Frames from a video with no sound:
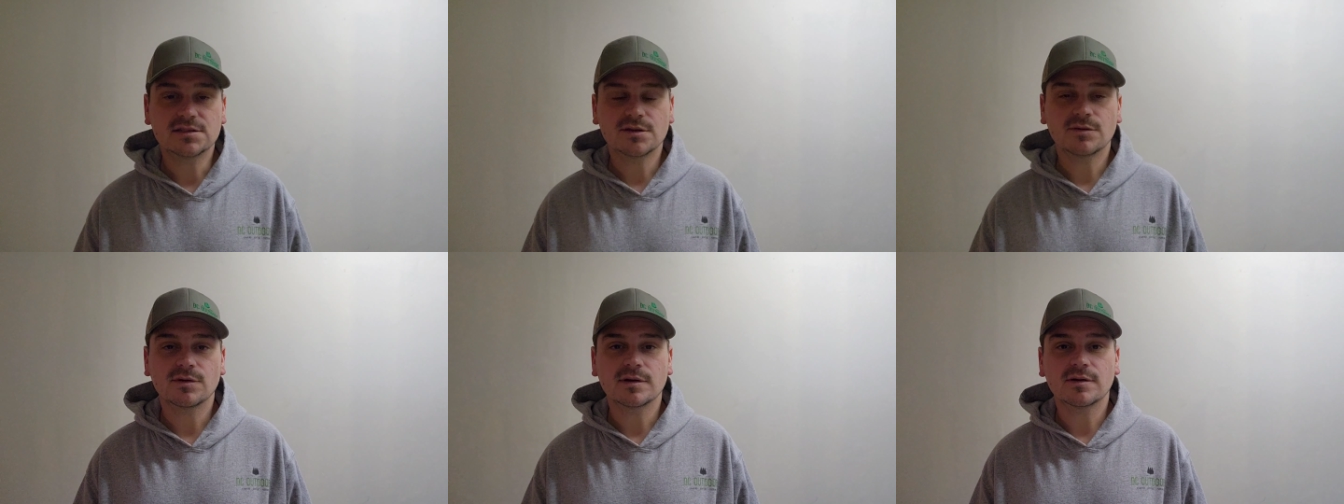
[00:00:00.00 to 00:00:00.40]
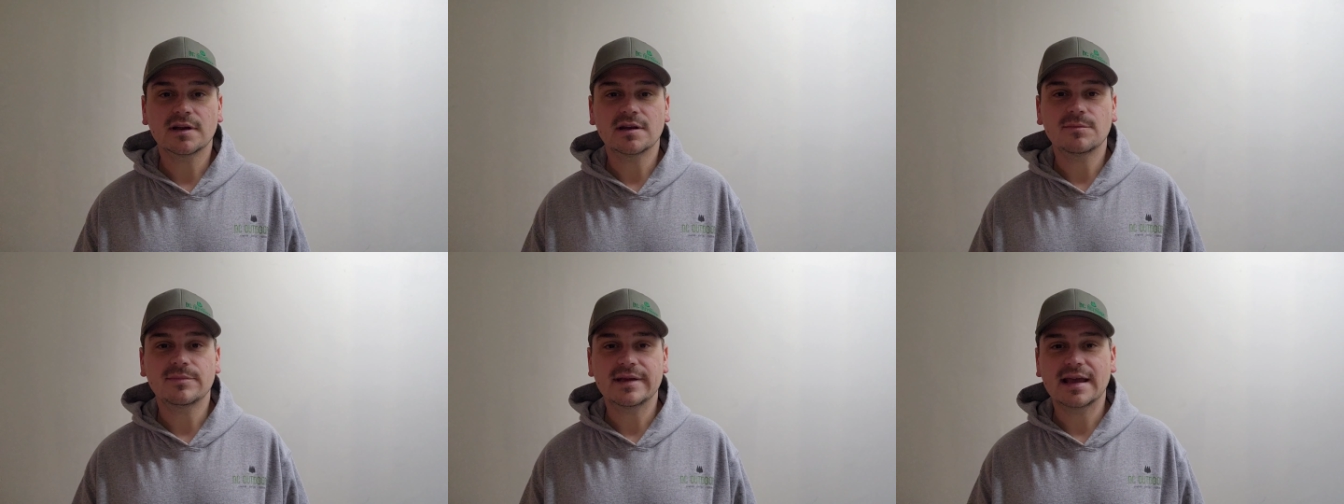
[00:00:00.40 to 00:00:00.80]
So we're
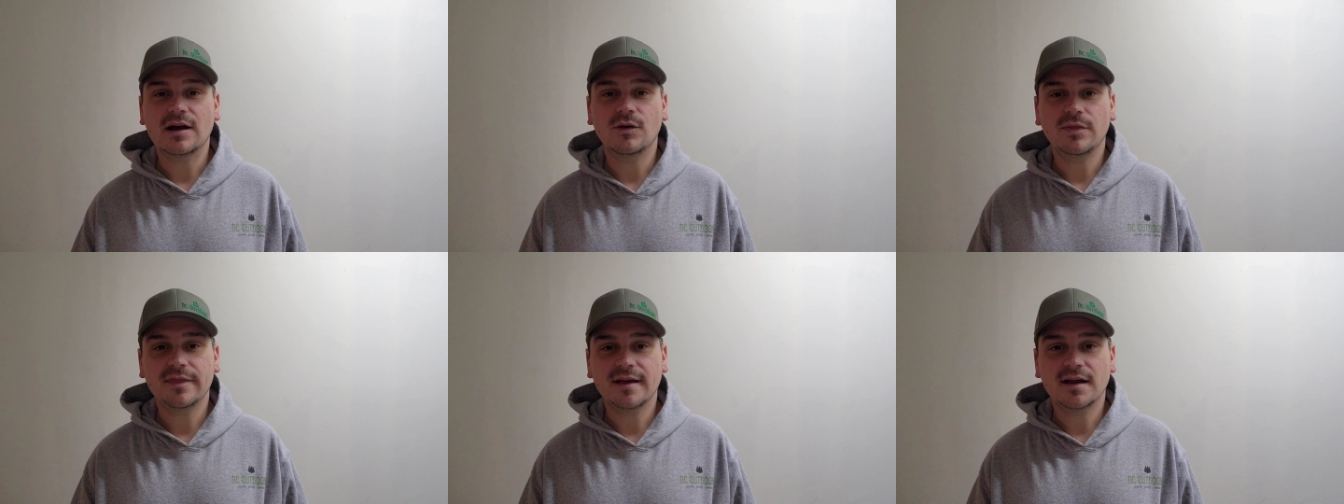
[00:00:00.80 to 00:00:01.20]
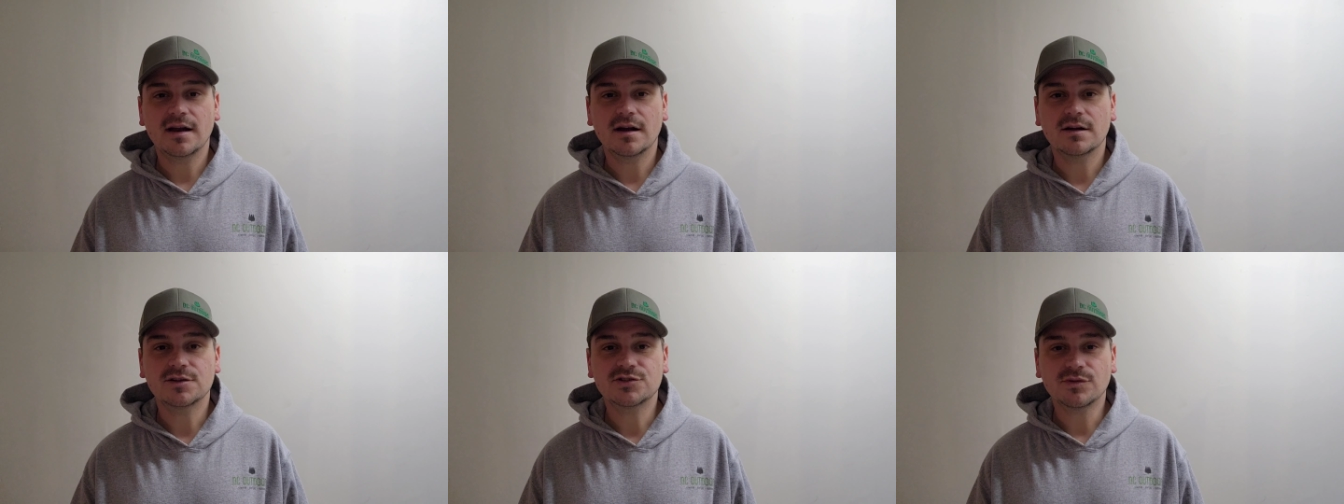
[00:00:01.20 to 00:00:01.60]
going to be out
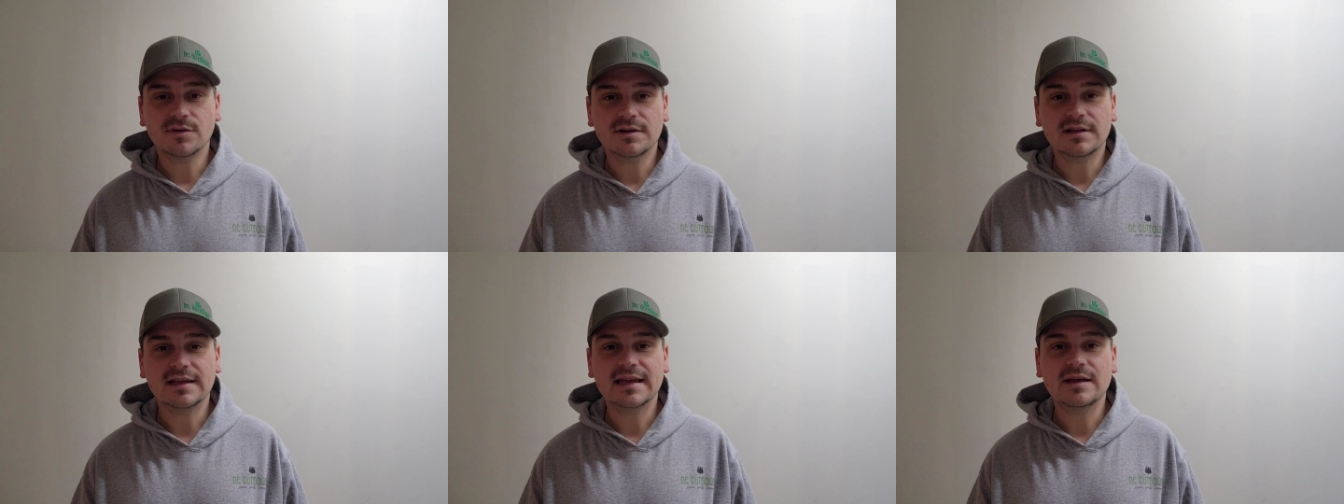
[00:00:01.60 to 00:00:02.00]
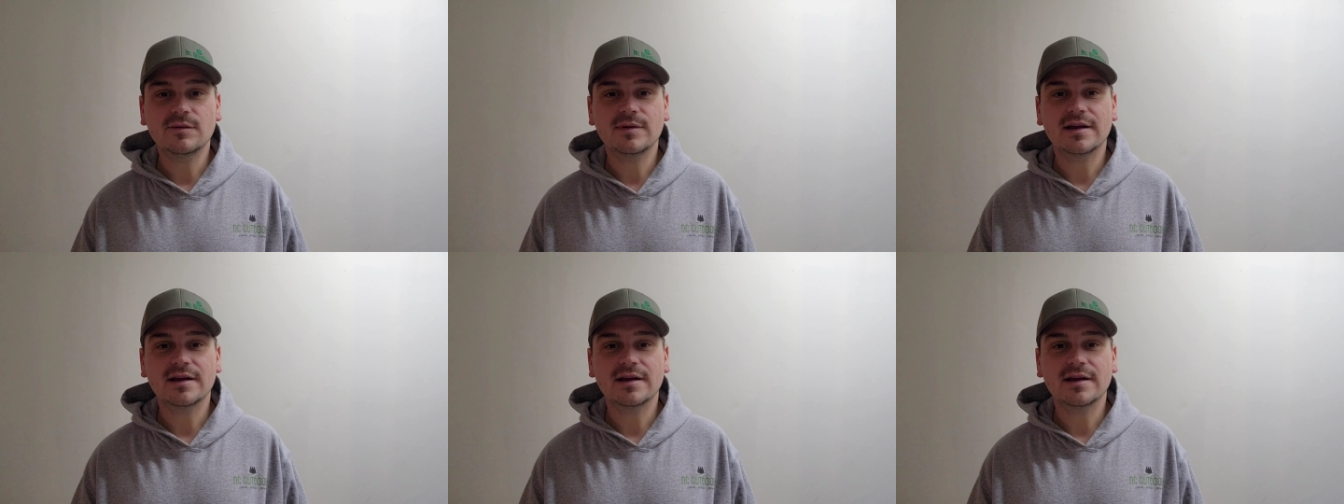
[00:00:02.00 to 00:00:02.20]
there shortly.